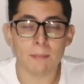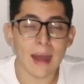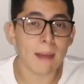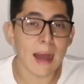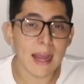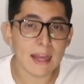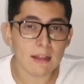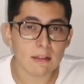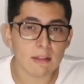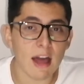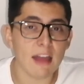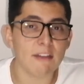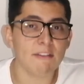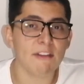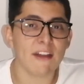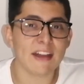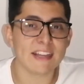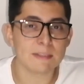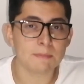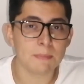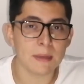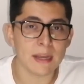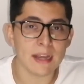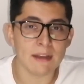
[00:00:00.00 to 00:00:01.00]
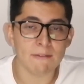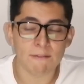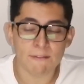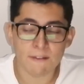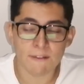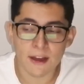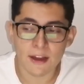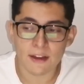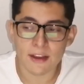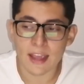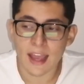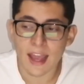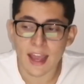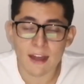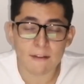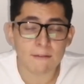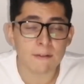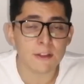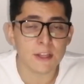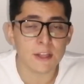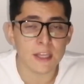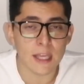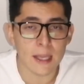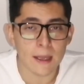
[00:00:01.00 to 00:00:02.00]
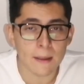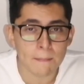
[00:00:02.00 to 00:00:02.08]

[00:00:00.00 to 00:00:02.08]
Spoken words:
my life has been very heavily